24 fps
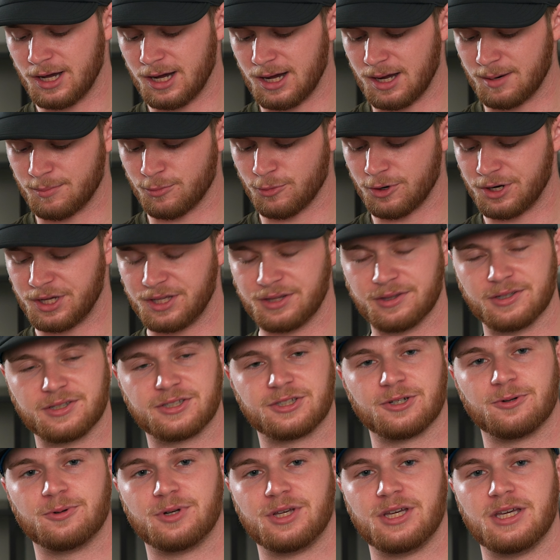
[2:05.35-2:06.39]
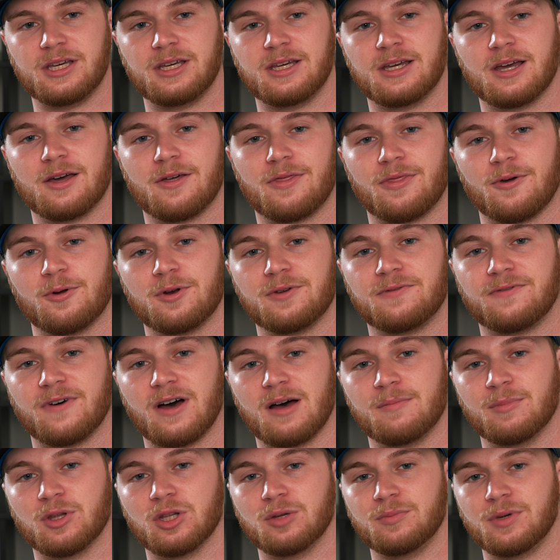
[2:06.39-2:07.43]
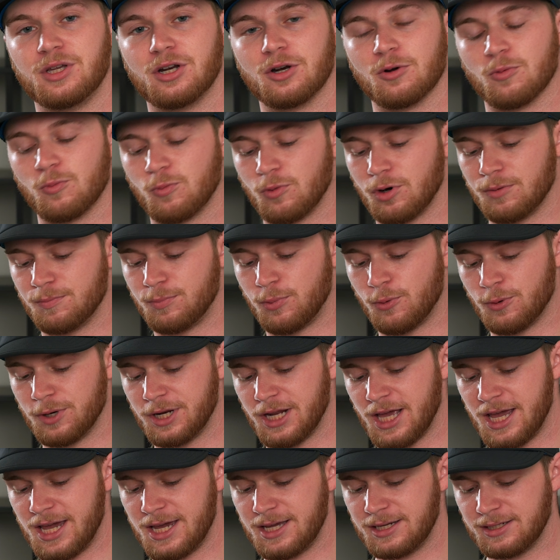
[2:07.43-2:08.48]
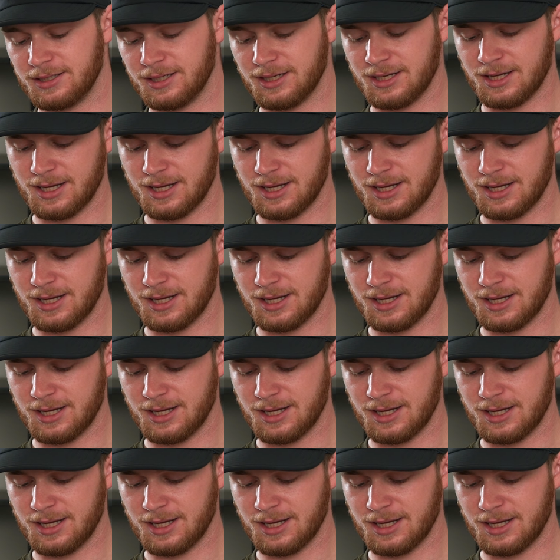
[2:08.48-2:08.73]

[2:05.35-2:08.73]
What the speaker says: I'm running the Sony 35mm 1.8.